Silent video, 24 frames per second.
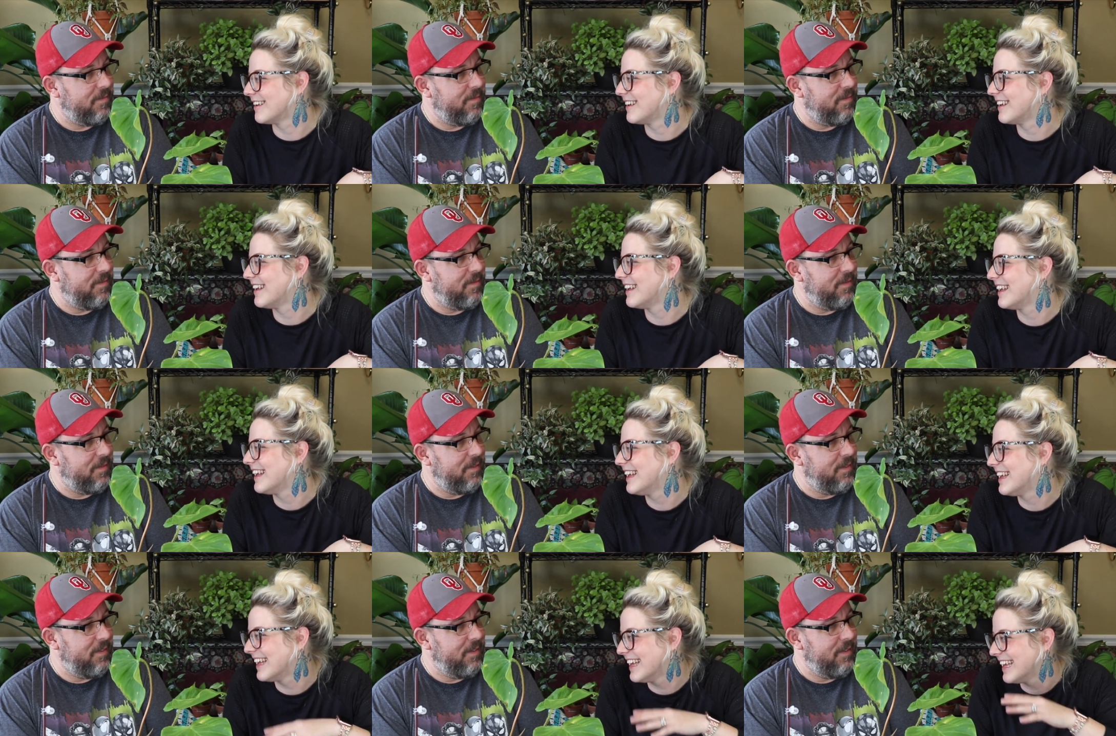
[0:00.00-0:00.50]

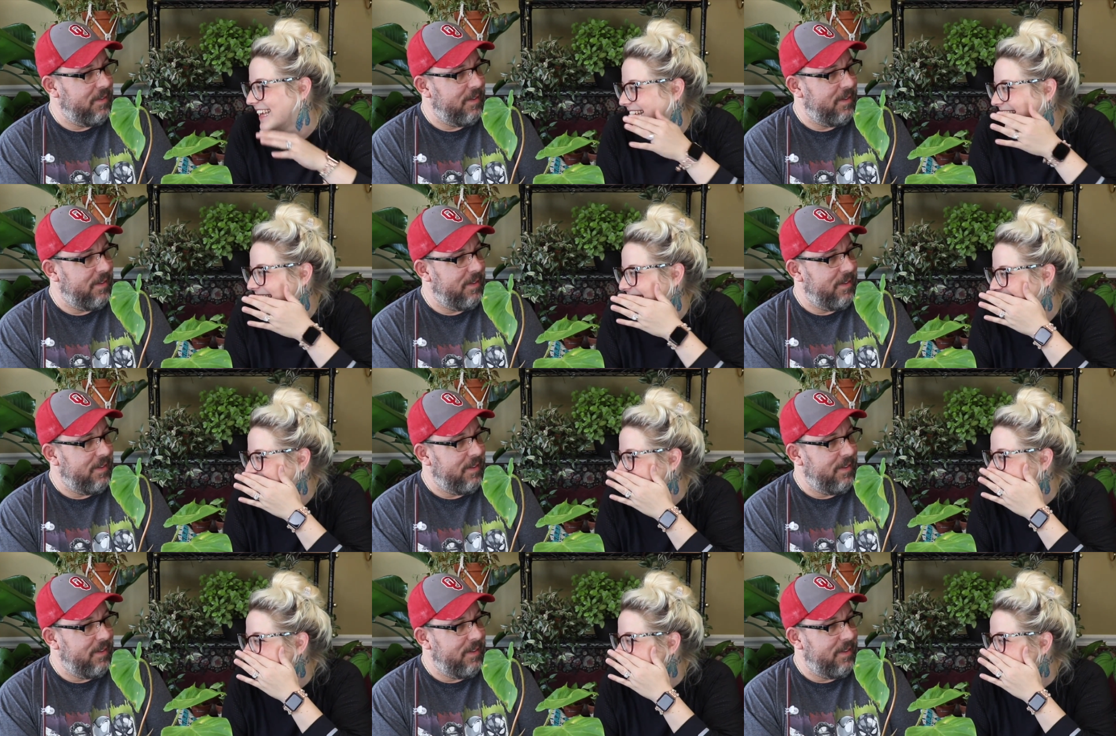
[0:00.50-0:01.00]

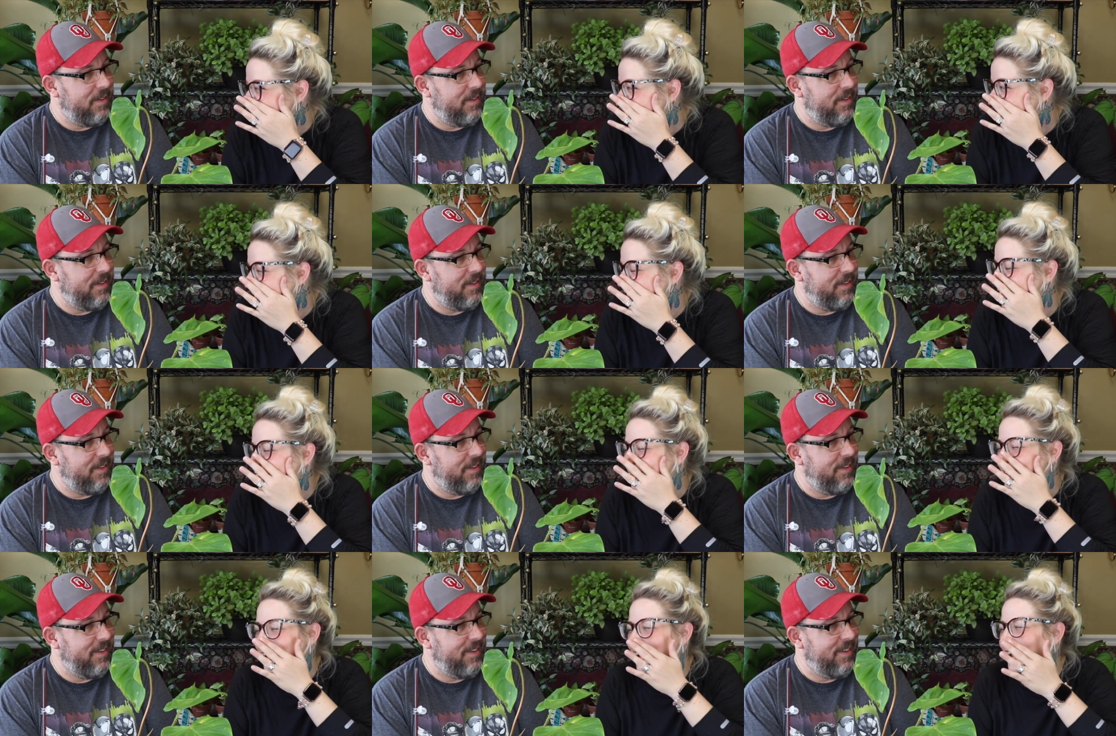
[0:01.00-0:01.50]

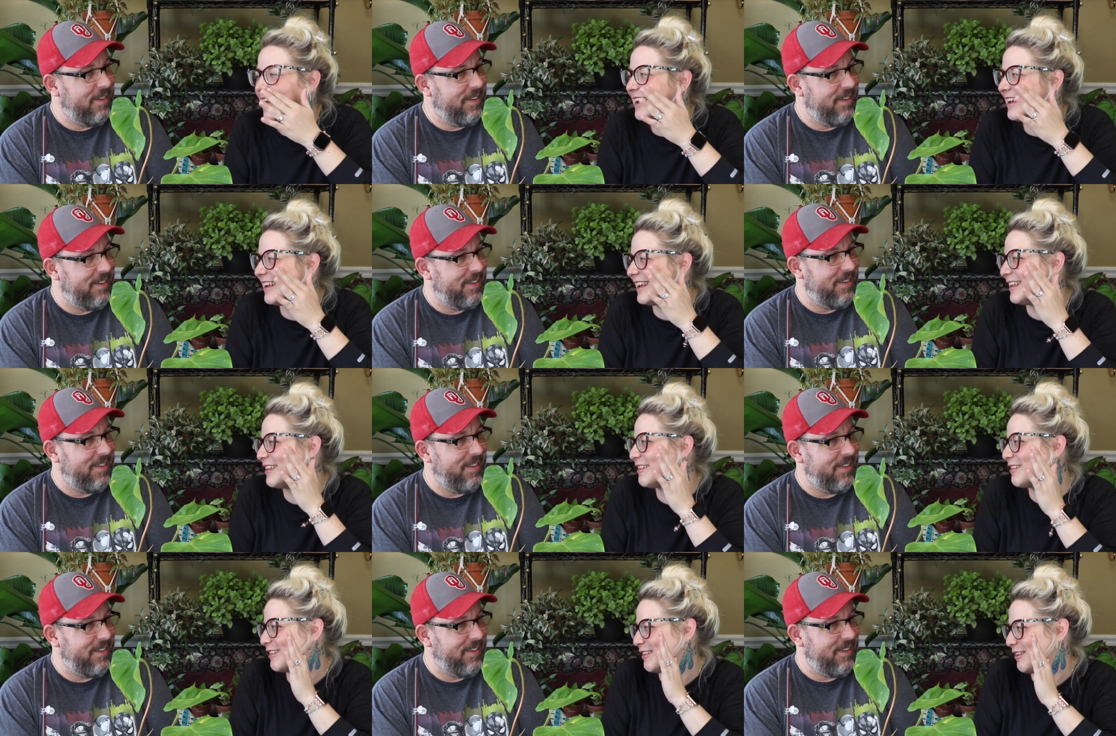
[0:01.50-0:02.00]
Speaker 1: that
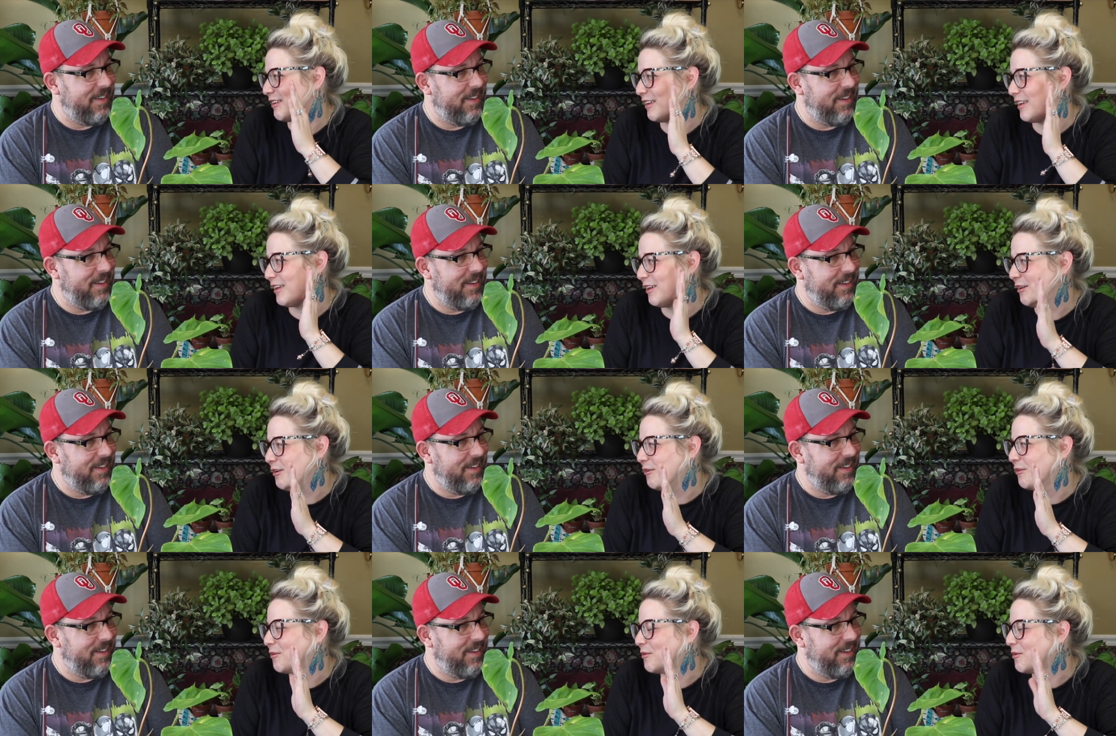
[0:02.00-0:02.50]
just,
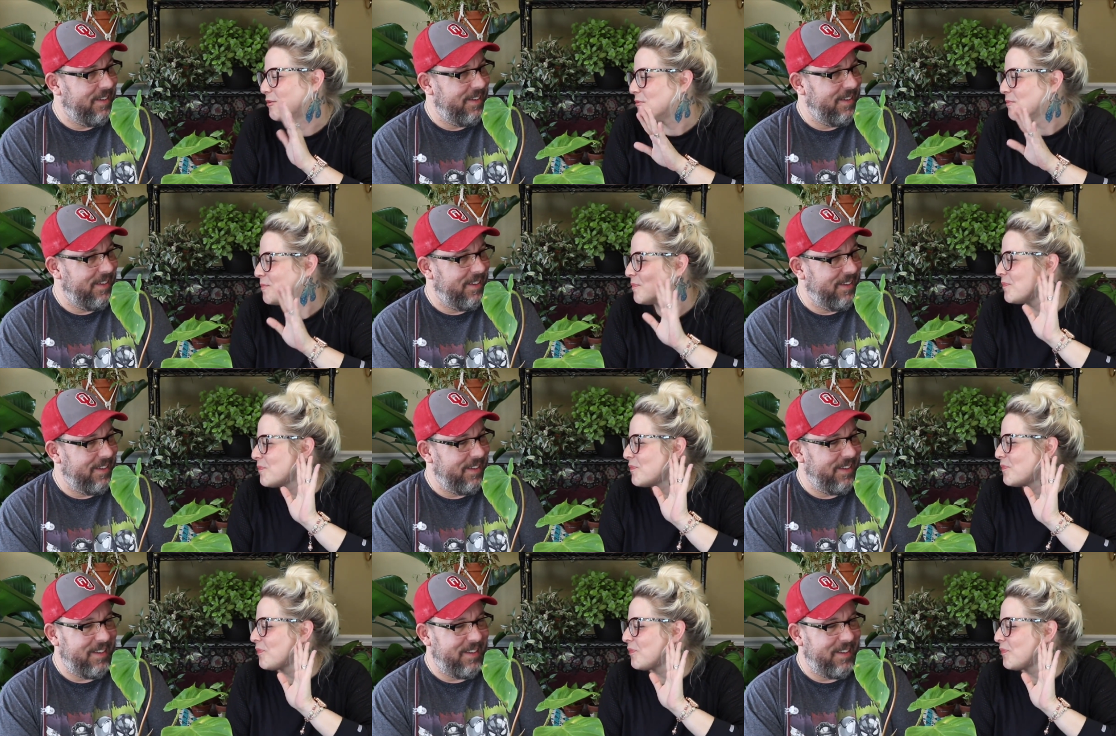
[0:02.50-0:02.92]
ew.